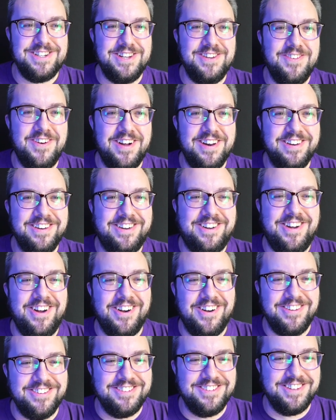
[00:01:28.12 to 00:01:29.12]
one
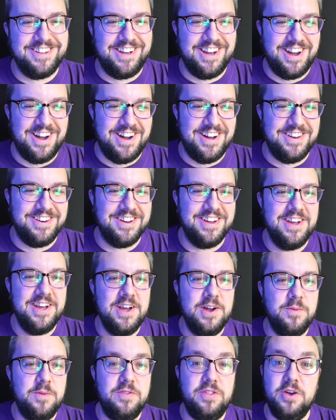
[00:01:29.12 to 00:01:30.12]
cost card
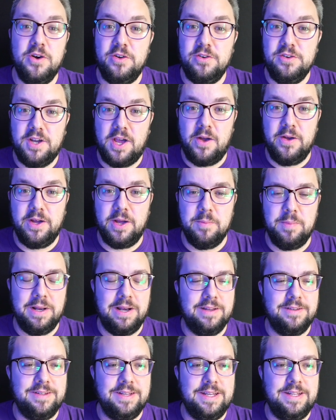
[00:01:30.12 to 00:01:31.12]
with the ongoing
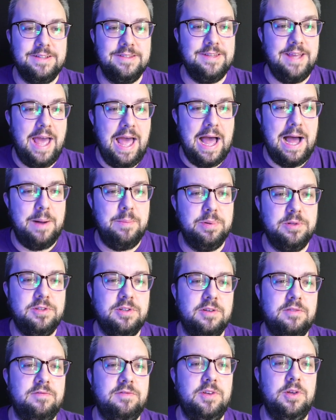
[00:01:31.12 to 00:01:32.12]
ability tap
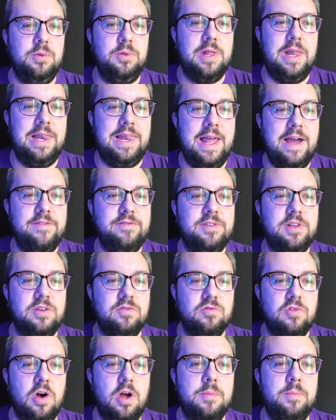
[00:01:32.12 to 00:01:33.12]
to view the left
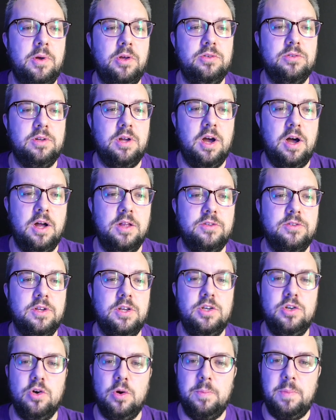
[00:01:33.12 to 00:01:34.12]
and rightmost cards
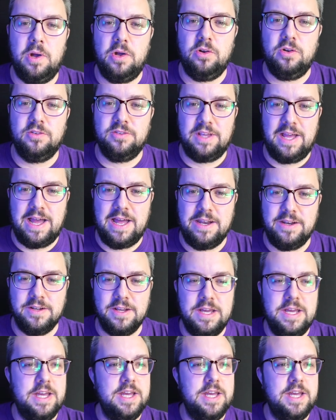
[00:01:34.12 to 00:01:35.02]
in your opponent's hand.